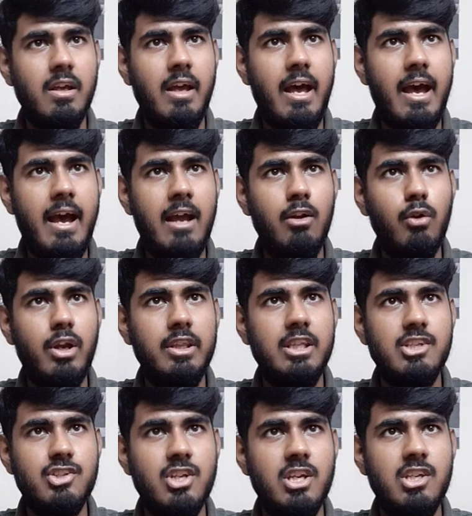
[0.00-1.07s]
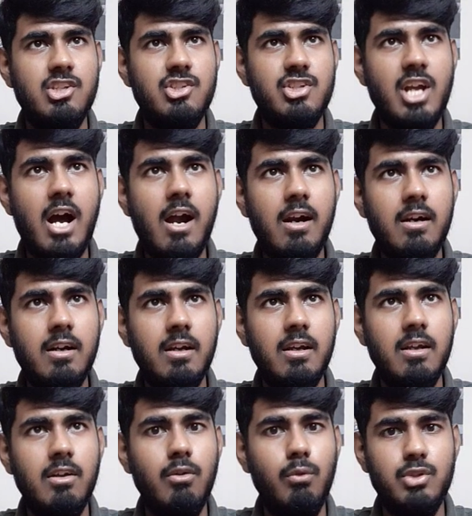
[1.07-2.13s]
And look at this star,
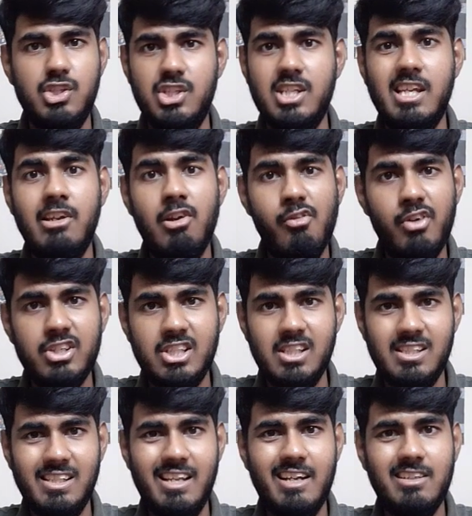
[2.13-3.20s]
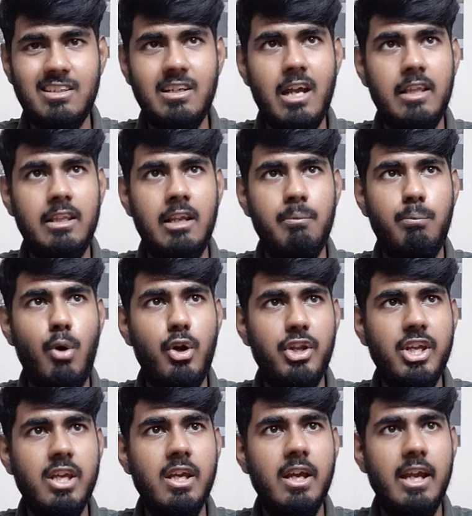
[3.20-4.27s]
which is a universal selector, and then
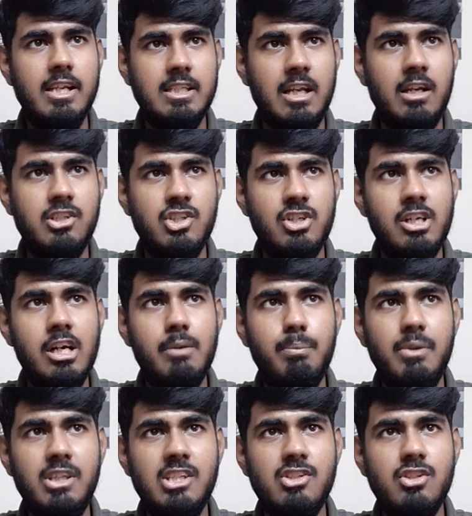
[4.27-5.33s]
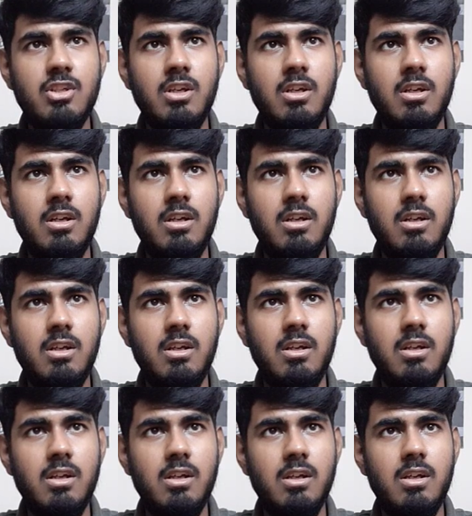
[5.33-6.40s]
body is gonna generate me this
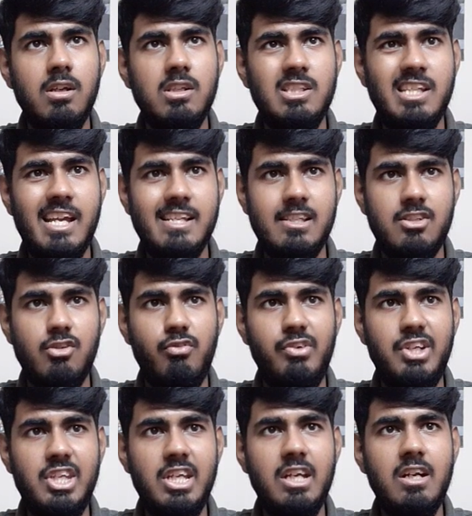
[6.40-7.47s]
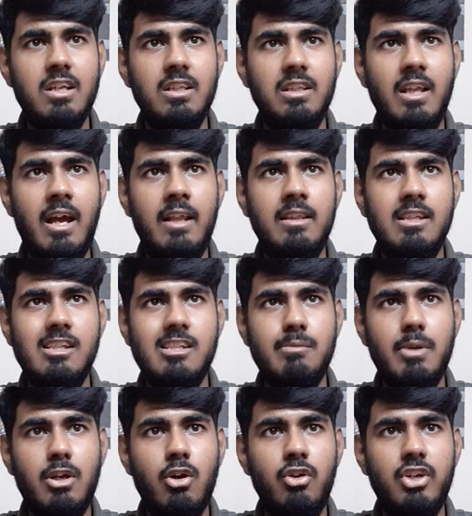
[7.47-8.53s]
CSS over here. Then this is
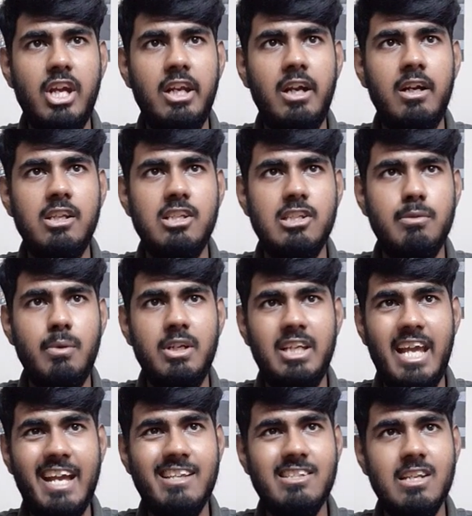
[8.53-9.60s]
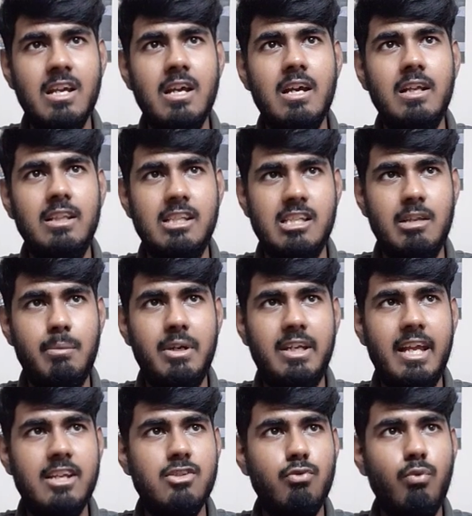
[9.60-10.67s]
my container, this is my text, these are my
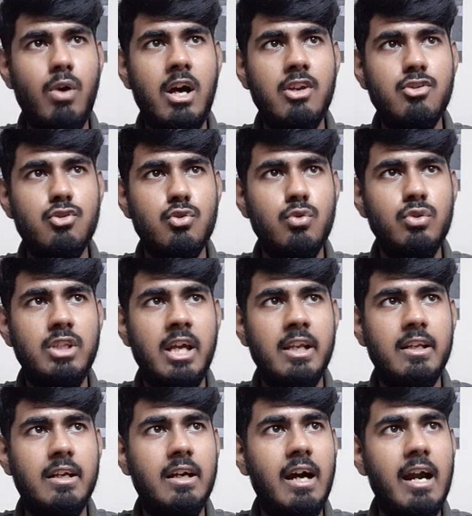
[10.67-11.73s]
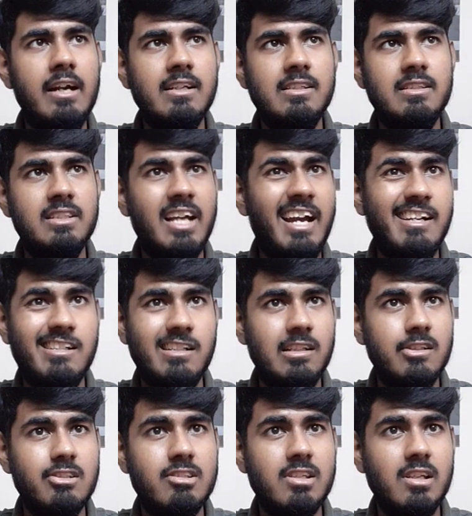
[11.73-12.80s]
text 1, 2, then card
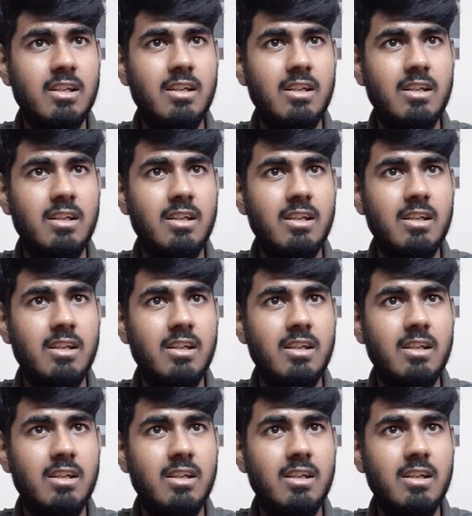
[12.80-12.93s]
titles,